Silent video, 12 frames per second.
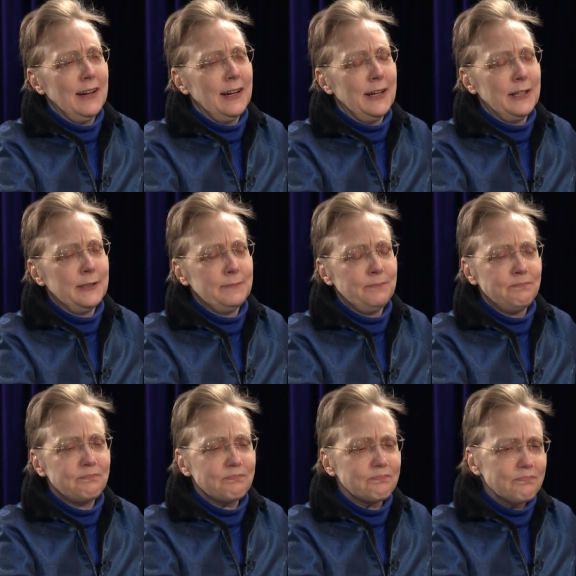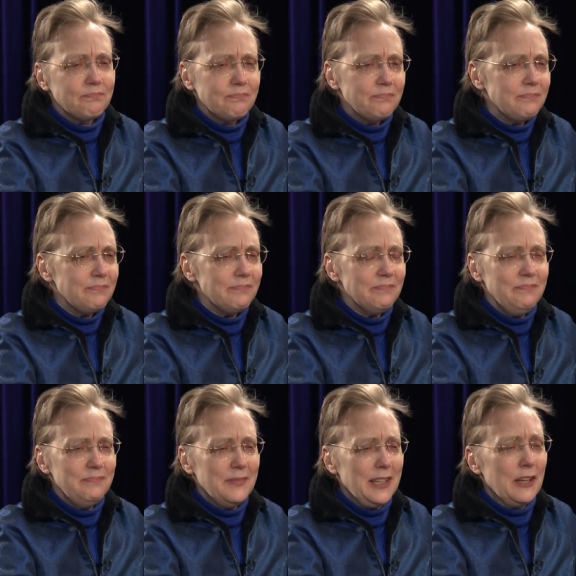Um,
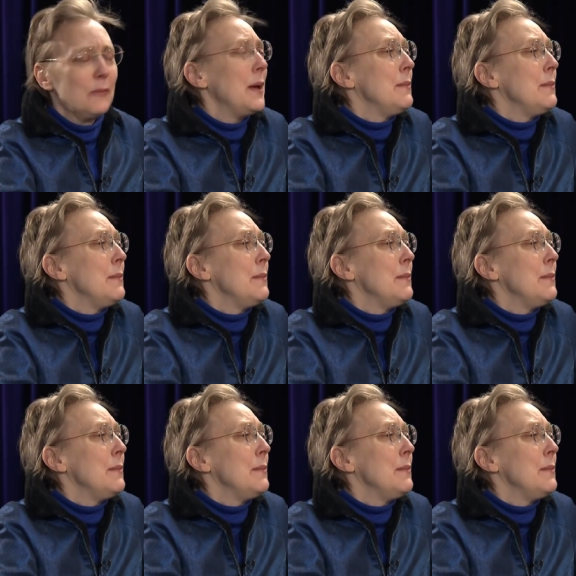you know,